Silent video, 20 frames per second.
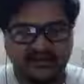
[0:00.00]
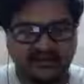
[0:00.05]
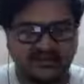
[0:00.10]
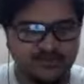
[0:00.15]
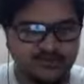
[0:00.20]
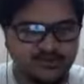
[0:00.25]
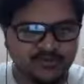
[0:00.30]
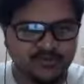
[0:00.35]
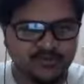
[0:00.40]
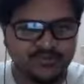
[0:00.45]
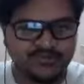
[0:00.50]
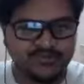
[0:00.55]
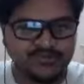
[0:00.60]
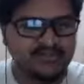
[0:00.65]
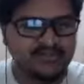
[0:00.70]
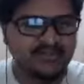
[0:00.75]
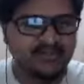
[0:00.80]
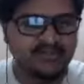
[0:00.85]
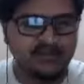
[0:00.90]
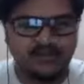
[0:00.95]
much, Sharan.
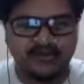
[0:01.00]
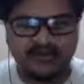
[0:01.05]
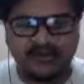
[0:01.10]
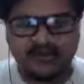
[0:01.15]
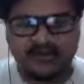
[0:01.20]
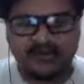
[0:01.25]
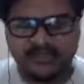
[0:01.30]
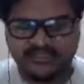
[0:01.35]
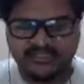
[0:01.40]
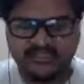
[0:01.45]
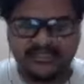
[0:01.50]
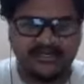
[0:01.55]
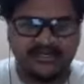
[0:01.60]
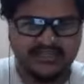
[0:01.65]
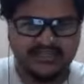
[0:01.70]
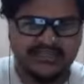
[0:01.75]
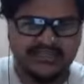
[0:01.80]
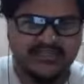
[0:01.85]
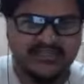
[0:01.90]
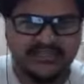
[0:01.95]
Sharan, I think
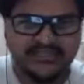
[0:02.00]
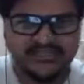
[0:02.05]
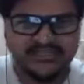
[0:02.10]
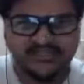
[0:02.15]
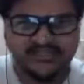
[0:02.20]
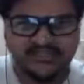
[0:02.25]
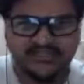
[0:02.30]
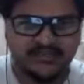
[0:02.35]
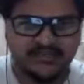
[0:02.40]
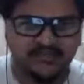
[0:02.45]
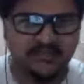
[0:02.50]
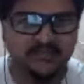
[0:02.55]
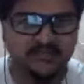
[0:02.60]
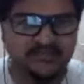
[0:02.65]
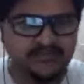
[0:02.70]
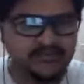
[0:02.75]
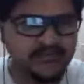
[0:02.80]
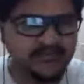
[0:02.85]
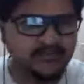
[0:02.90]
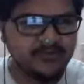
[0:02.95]
there's a little bit of
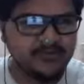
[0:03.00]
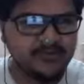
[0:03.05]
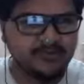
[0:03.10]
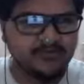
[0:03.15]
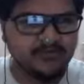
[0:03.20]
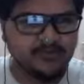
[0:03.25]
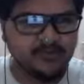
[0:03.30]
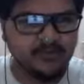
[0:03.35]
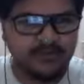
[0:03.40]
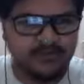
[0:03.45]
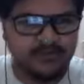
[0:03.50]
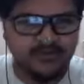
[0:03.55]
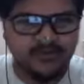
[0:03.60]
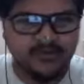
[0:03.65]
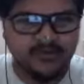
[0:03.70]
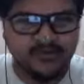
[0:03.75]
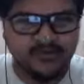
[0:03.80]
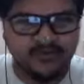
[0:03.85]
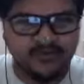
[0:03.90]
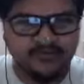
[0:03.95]
network problem. If
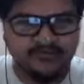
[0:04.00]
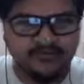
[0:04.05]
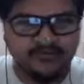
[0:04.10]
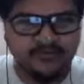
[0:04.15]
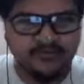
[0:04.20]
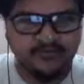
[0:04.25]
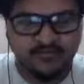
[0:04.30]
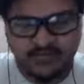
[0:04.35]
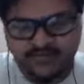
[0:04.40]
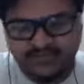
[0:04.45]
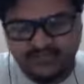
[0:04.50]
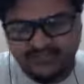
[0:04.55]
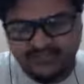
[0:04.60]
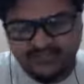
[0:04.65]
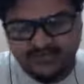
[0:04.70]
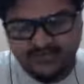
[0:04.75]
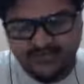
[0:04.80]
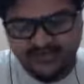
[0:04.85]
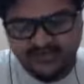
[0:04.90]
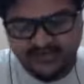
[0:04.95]
you could please quick
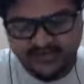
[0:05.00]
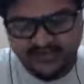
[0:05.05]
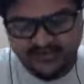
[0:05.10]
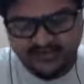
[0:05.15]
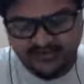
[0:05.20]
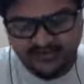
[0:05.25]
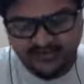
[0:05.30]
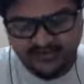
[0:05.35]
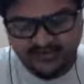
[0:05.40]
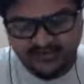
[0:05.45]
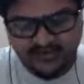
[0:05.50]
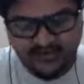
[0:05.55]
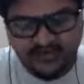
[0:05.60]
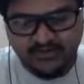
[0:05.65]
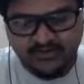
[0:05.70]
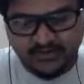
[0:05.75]
that in real quick.